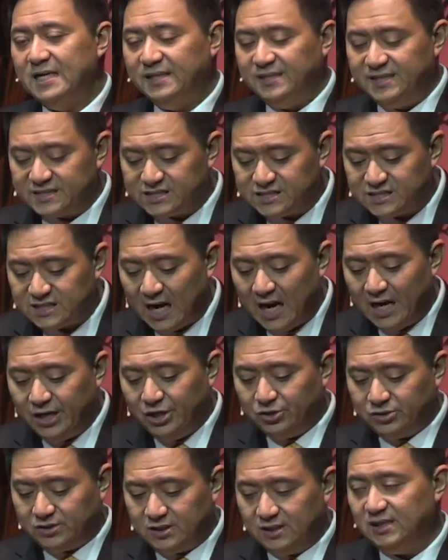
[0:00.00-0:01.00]

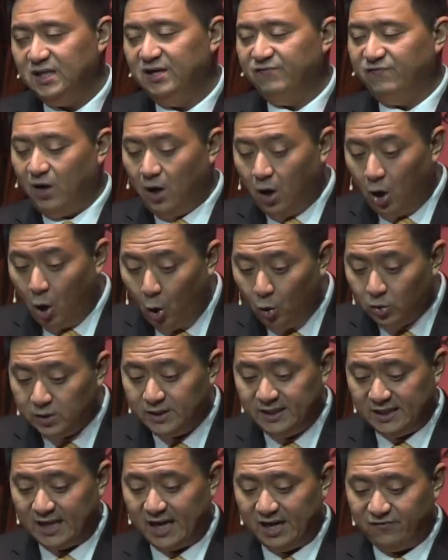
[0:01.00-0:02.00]
Desire to live a
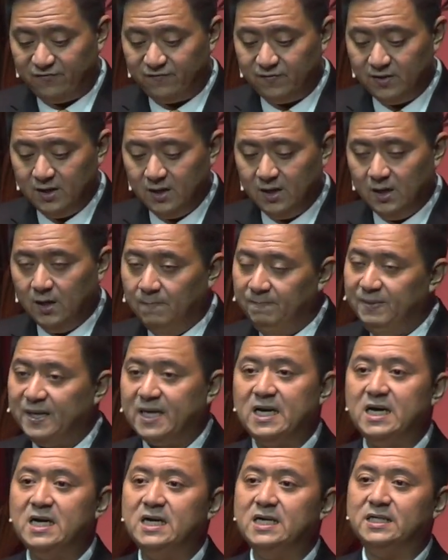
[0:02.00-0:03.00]
holy life
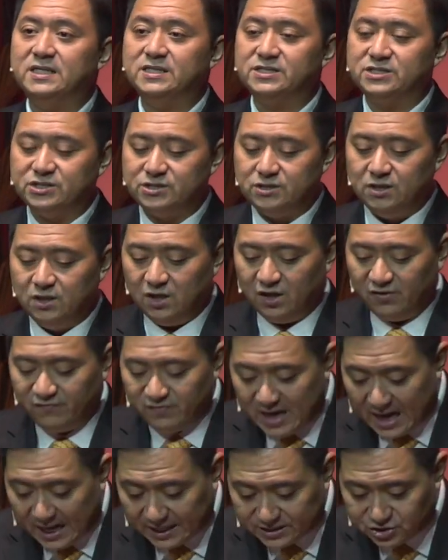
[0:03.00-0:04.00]
because of
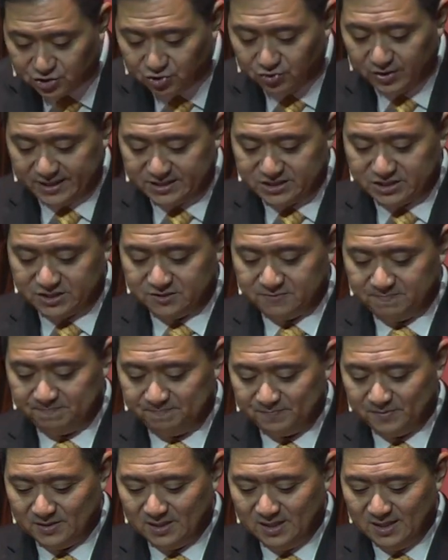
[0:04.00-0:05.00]
God's grace.
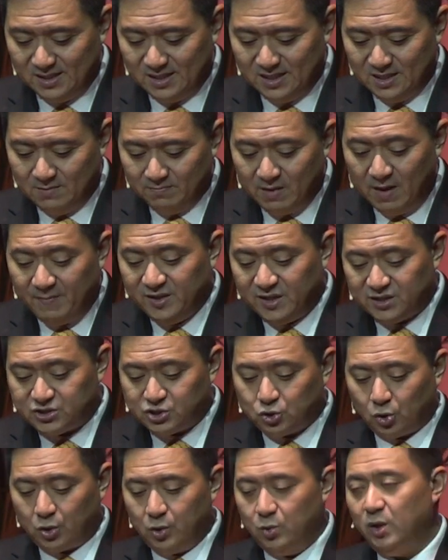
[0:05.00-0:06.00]
Maybe this
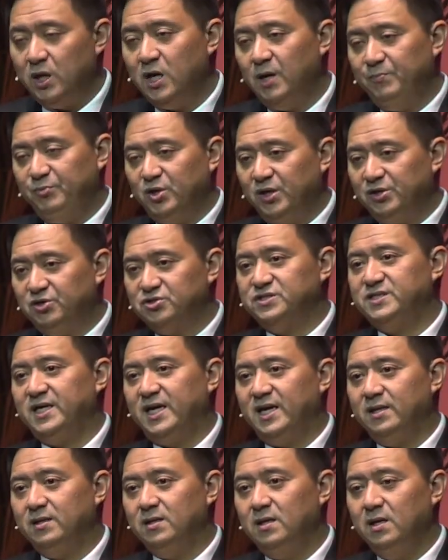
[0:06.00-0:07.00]
story will help you
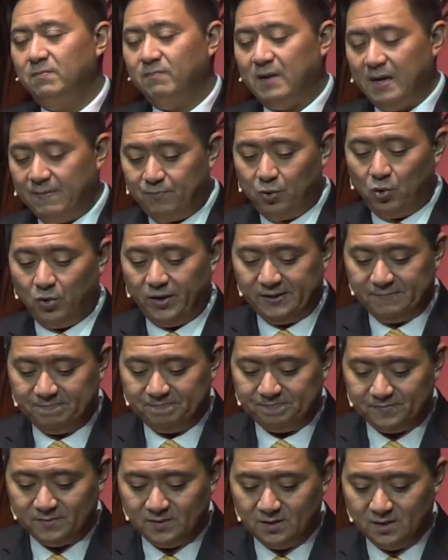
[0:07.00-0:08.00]
understand my point.
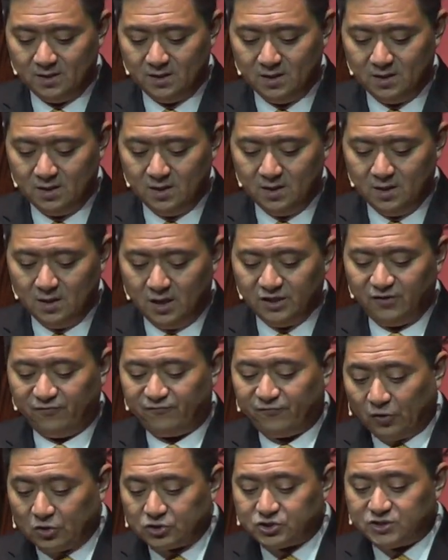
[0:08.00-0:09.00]
On the
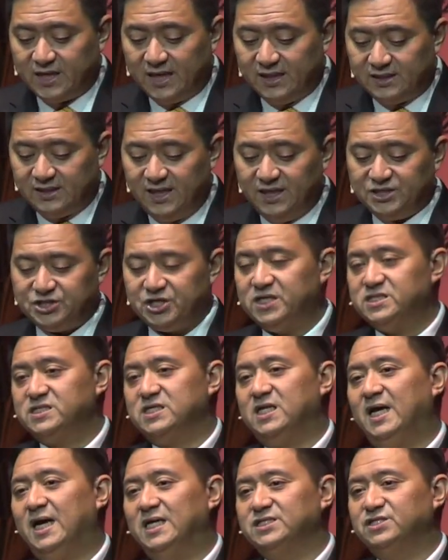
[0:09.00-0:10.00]
first day teaching his
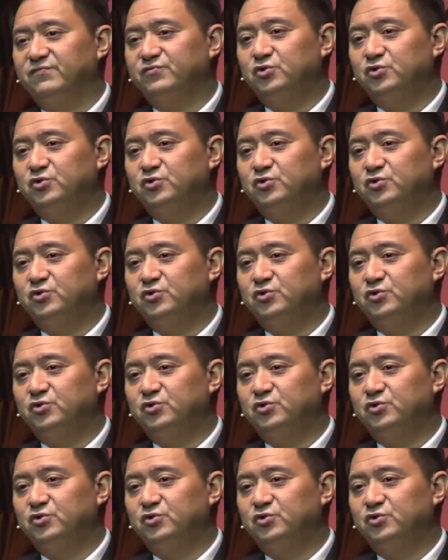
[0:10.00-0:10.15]
class